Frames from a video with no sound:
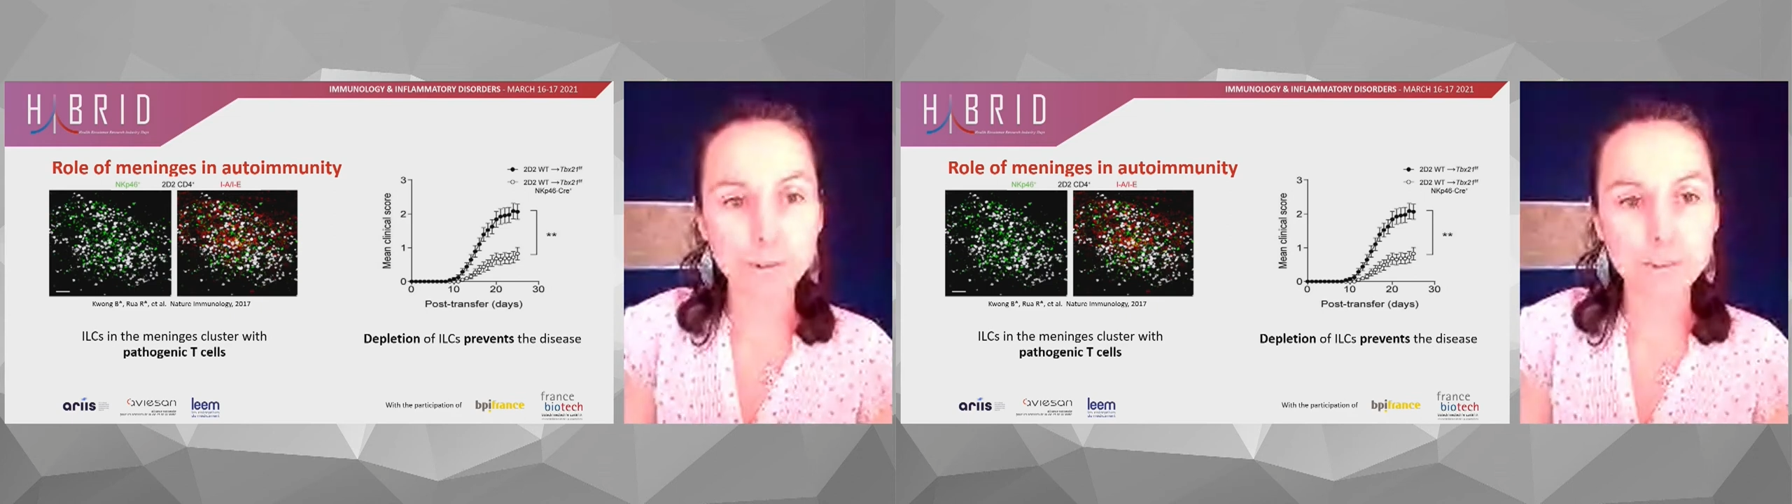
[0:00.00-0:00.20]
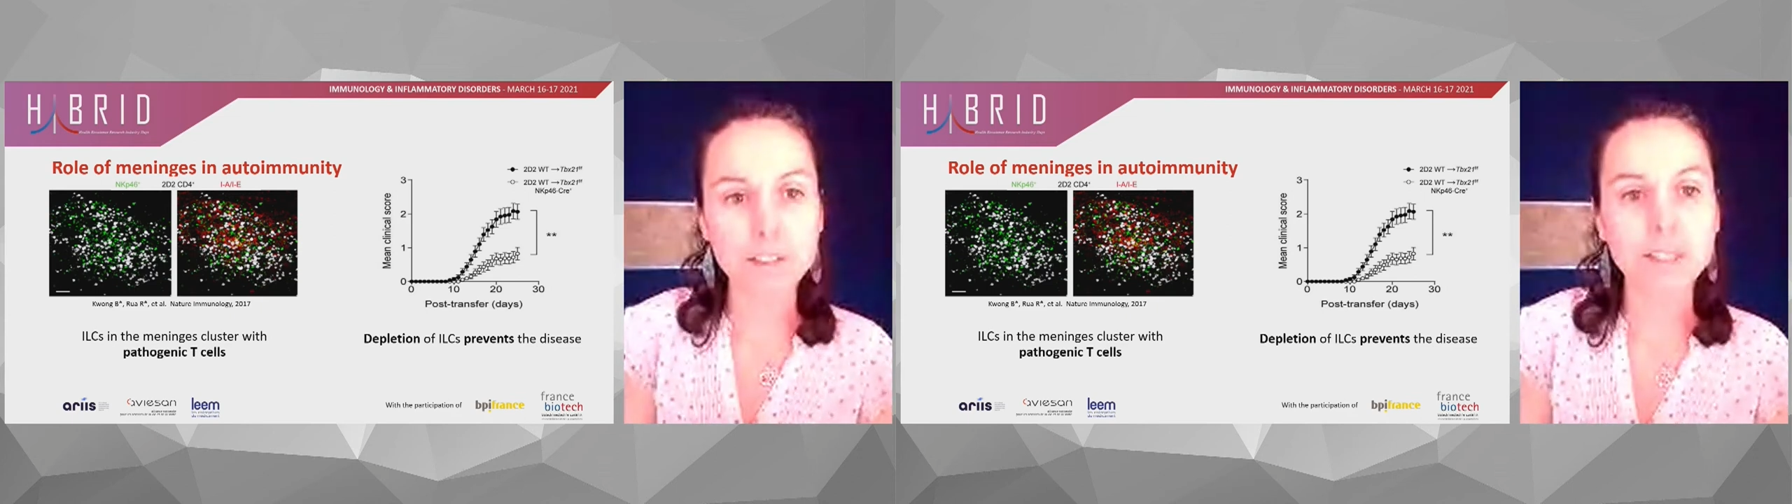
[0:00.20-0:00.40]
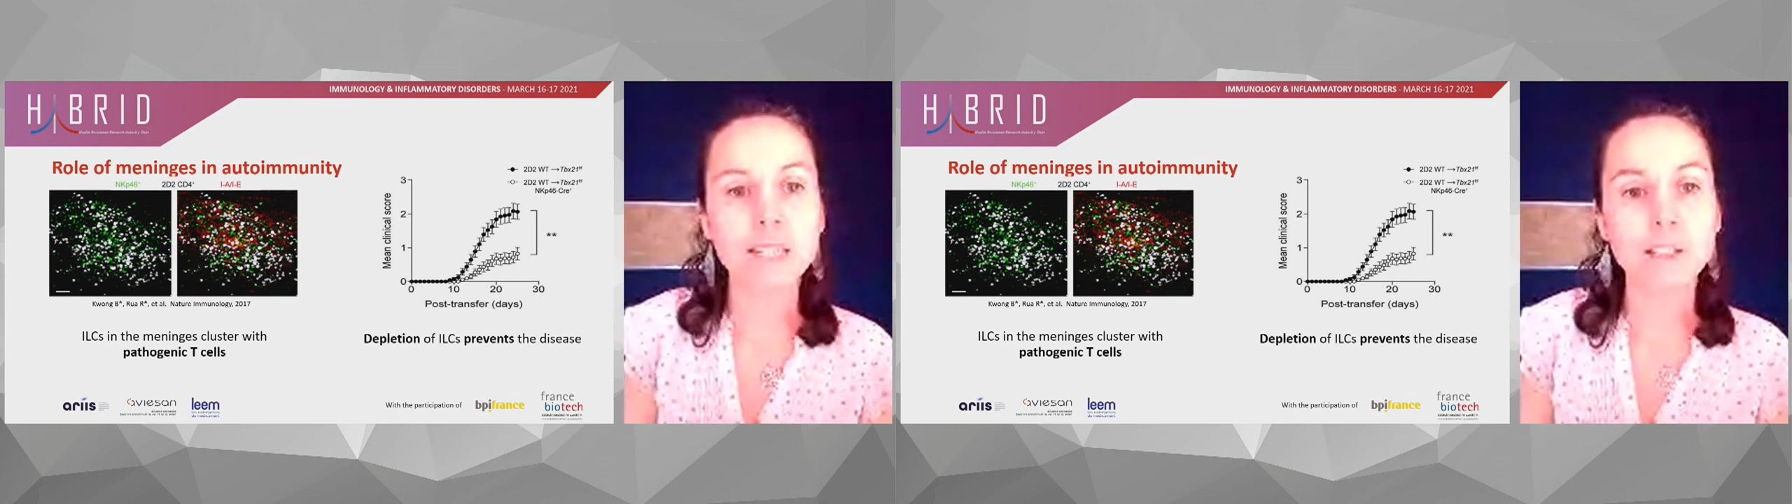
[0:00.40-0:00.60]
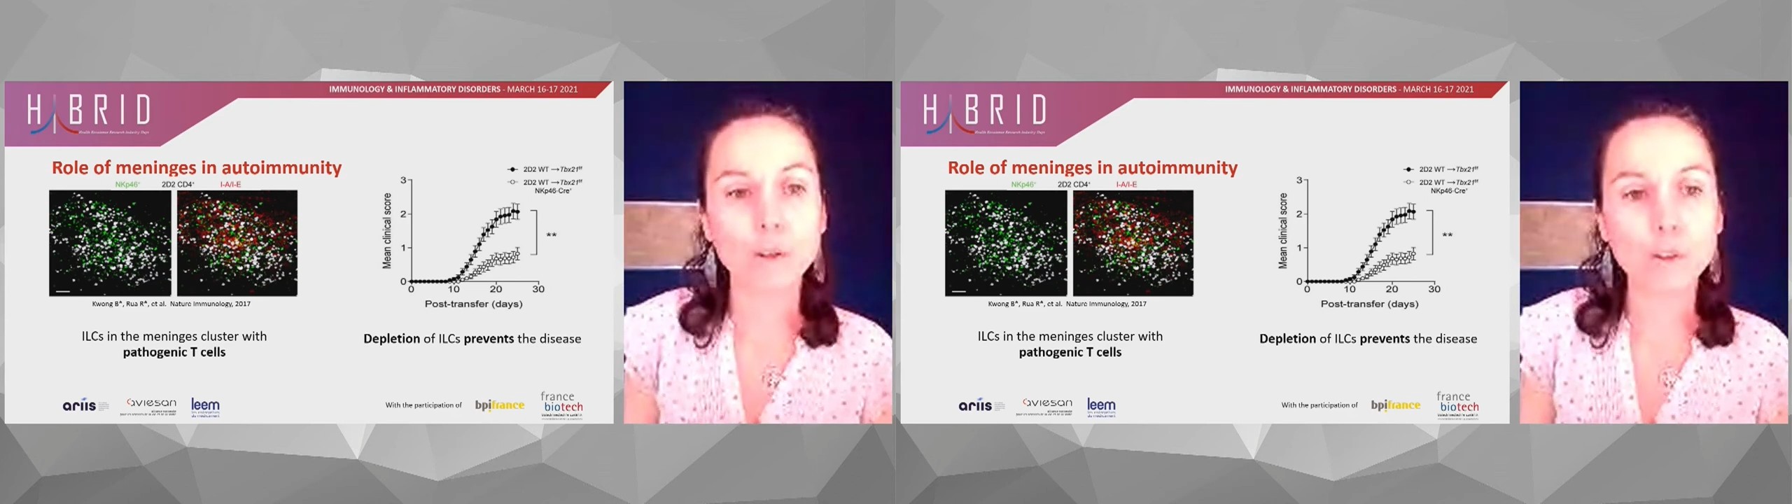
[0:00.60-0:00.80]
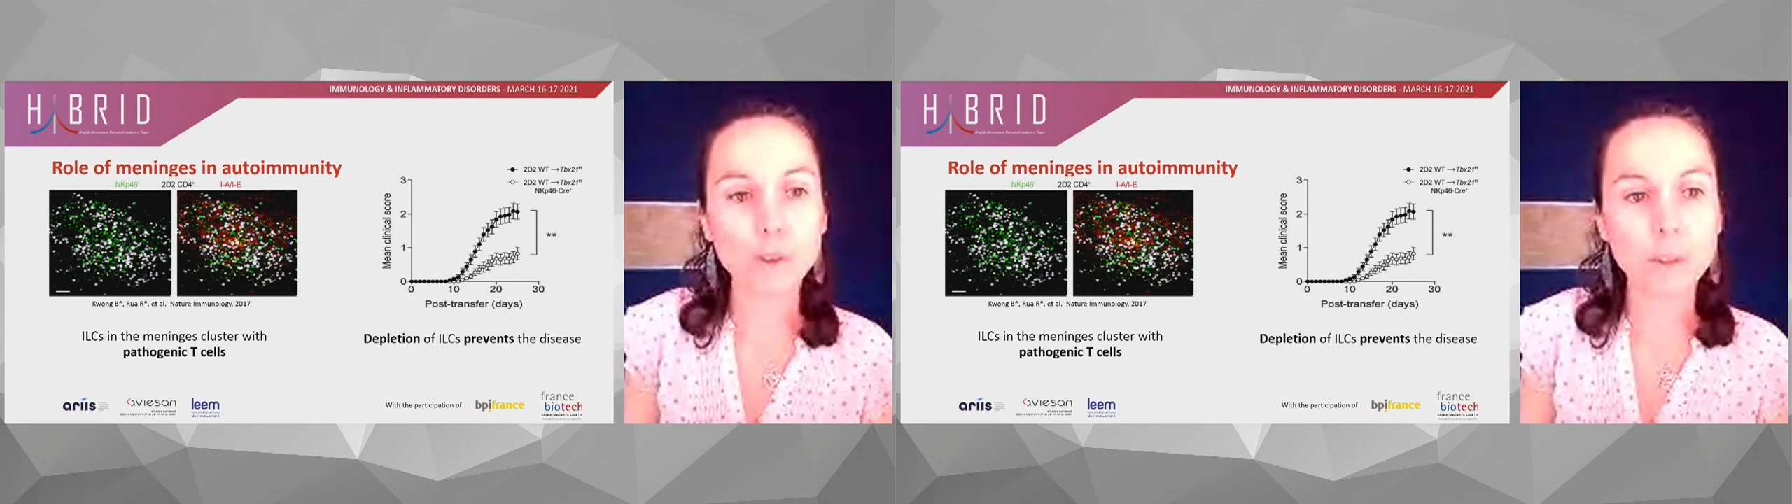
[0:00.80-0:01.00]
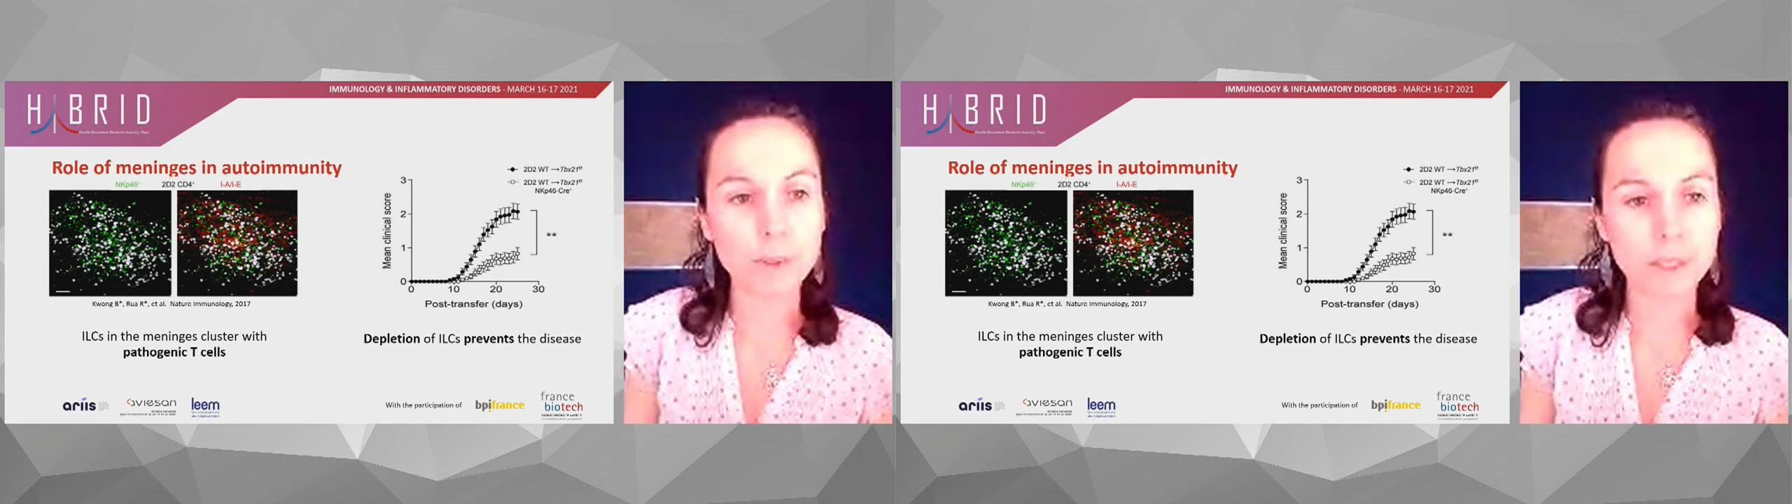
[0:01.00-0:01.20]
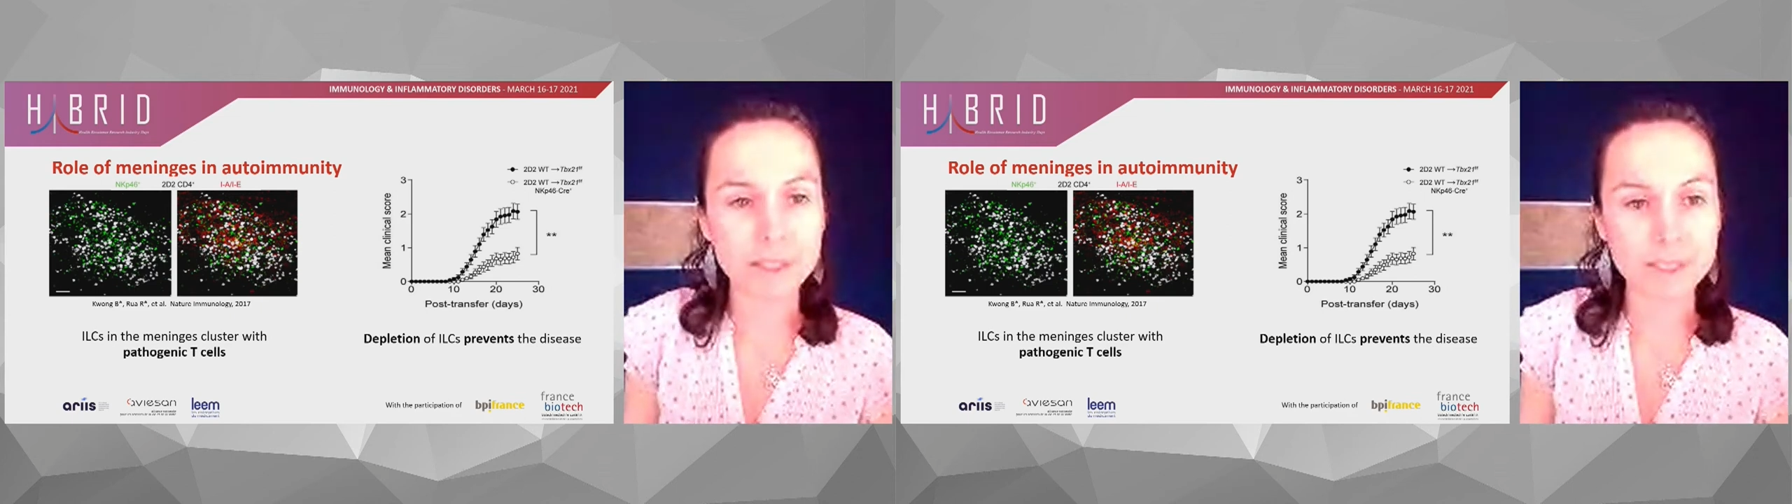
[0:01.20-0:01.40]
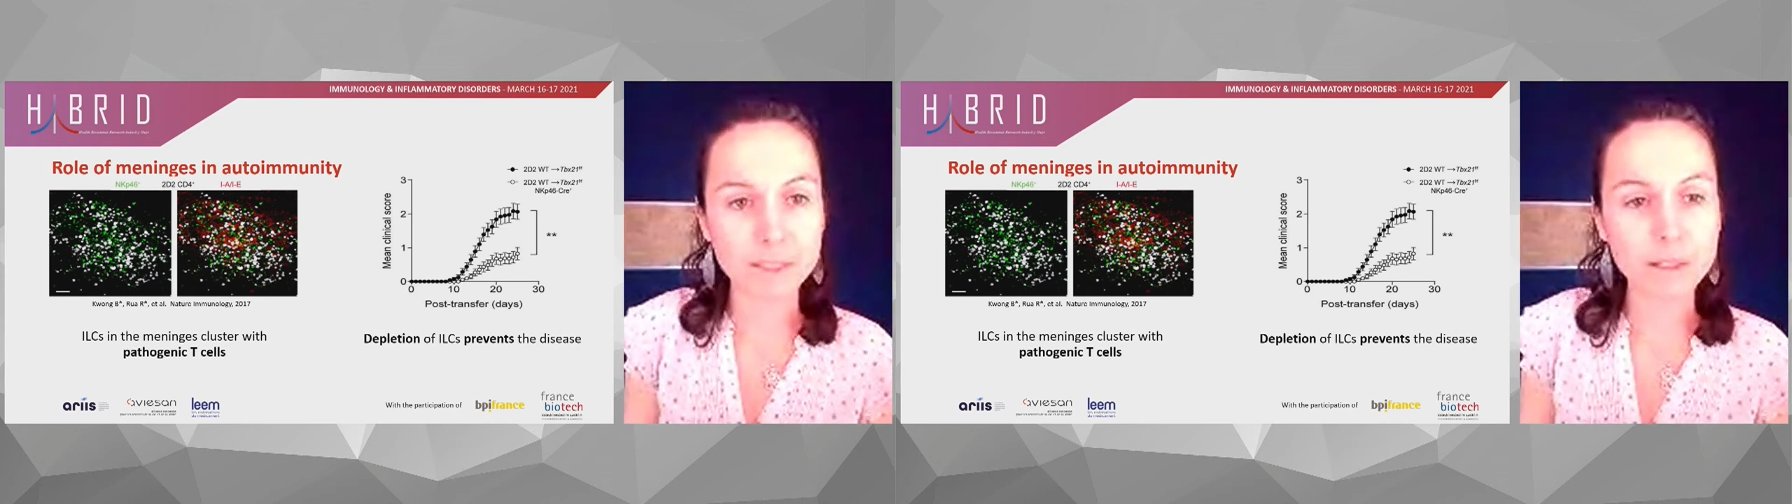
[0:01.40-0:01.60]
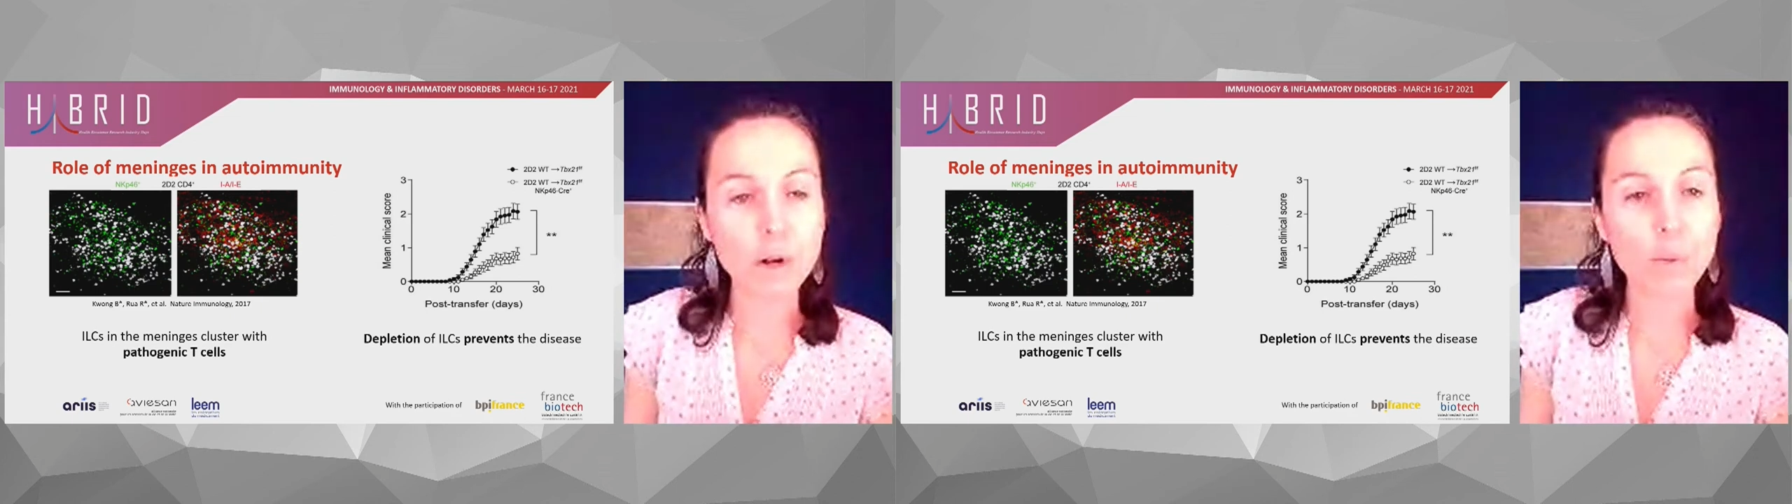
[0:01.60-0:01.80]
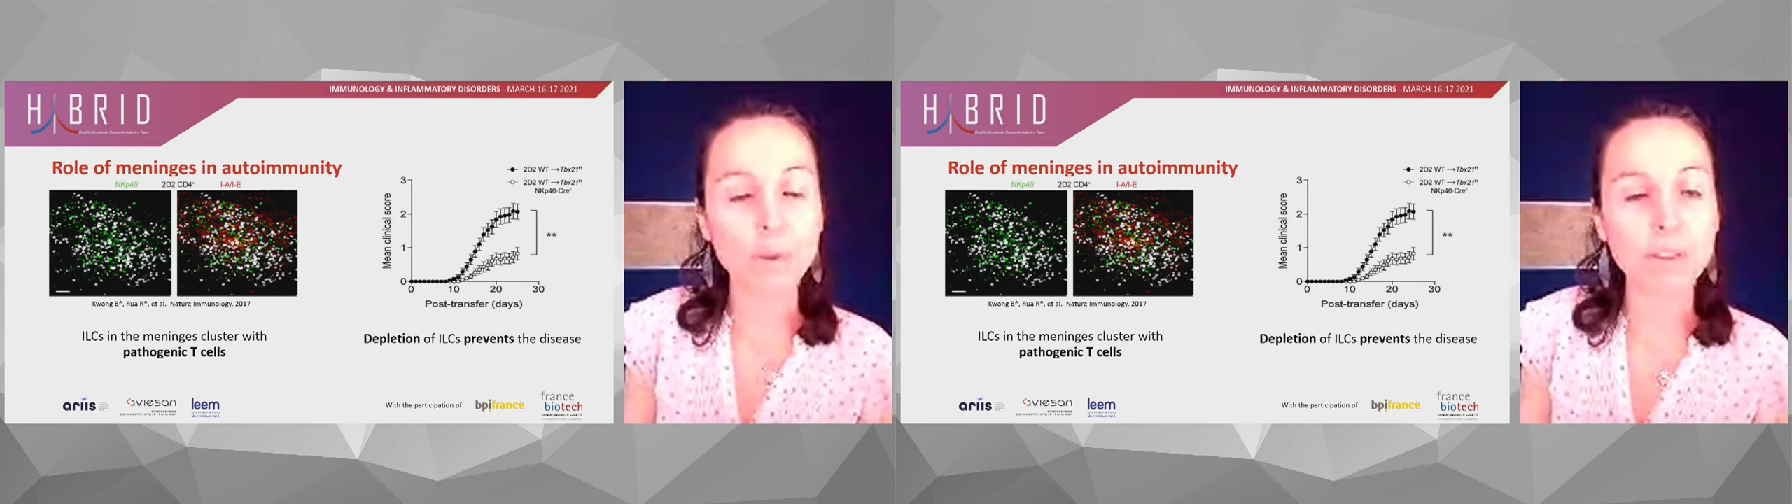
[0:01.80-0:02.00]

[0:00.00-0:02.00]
First, in autoimmunity,